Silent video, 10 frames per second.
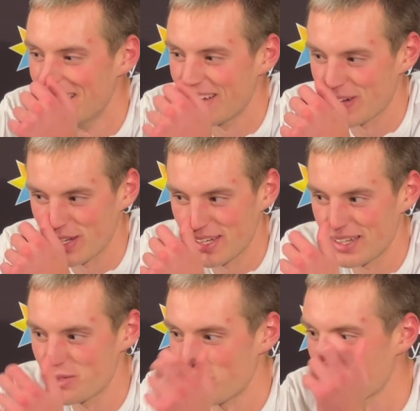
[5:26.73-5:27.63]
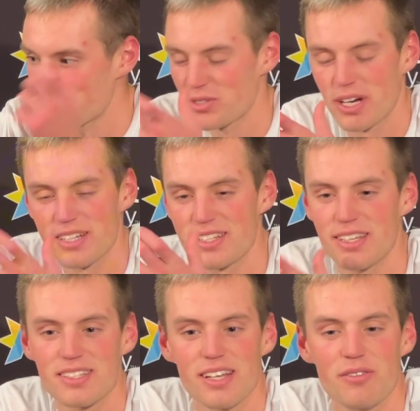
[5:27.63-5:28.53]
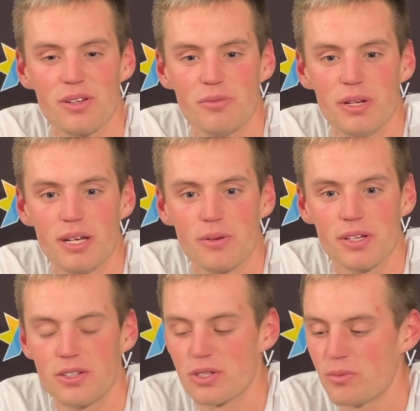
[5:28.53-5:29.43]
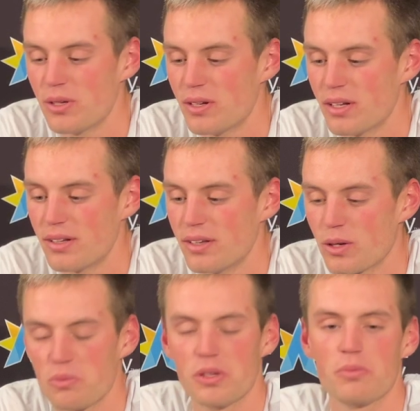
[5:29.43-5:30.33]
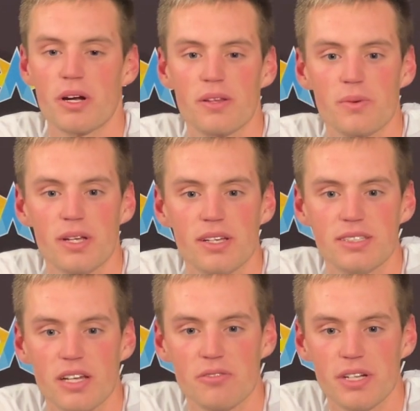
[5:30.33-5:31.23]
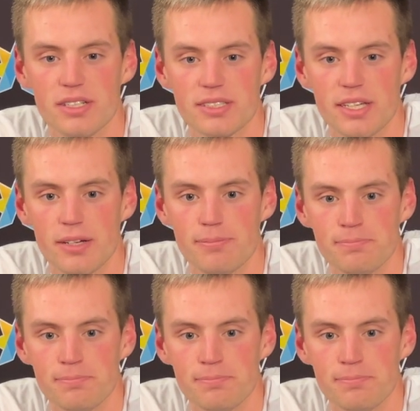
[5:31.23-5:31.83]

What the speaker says: you know, he's making strides to this level and being able to contribute. And, you know, I'm really proud of the way that he's elevated his game.